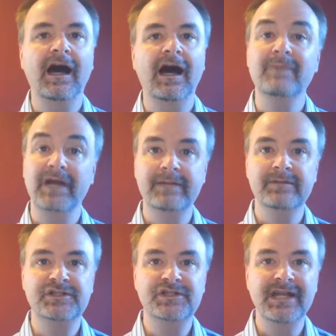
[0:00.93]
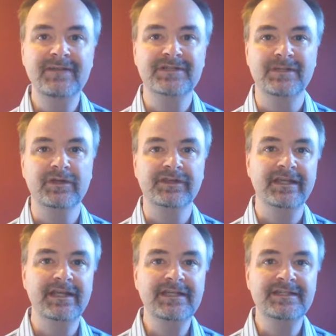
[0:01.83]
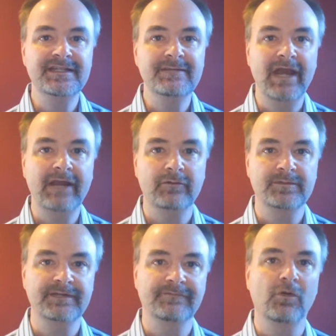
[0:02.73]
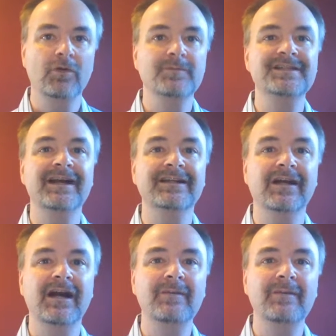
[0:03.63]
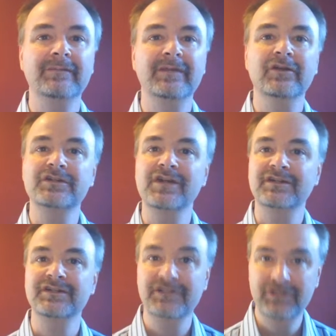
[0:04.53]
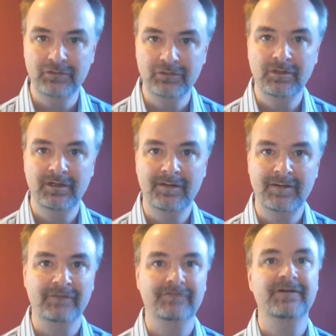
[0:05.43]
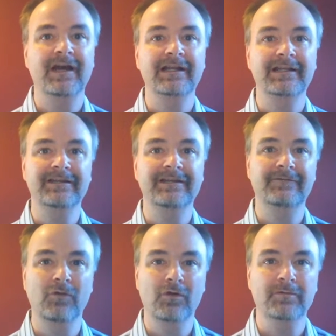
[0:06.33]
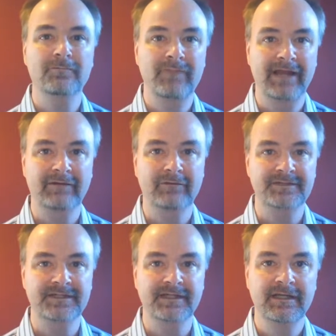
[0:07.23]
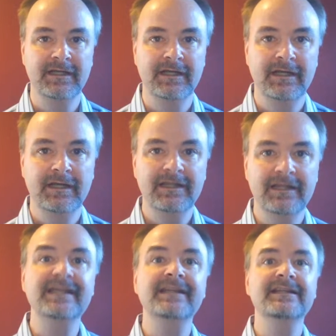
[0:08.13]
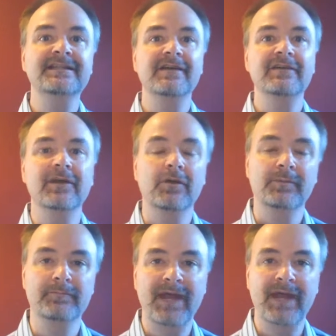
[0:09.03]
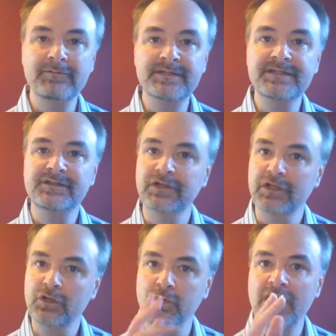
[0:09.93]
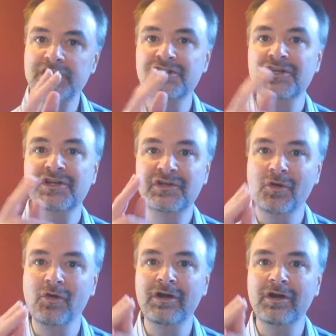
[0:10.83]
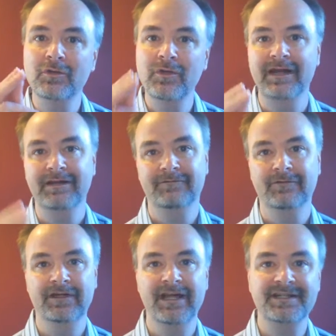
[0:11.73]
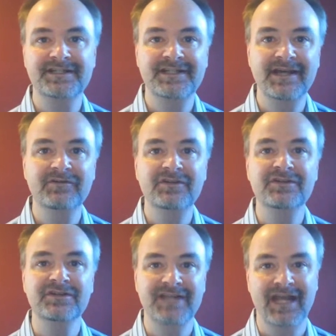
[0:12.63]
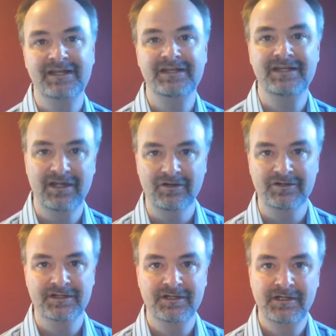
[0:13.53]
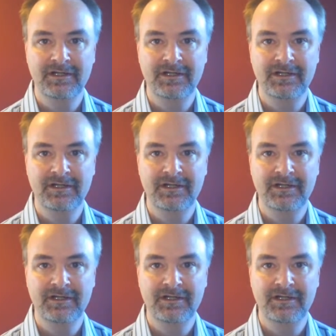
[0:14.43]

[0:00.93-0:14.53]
Hi, my name is James. I'm with ezbankruptcyforms.com, and I'm here to talk to you about filing for bankruptcy. Let's get this out in the open. Bankruptcy is going to crush your credit for the next 7 to 10 years.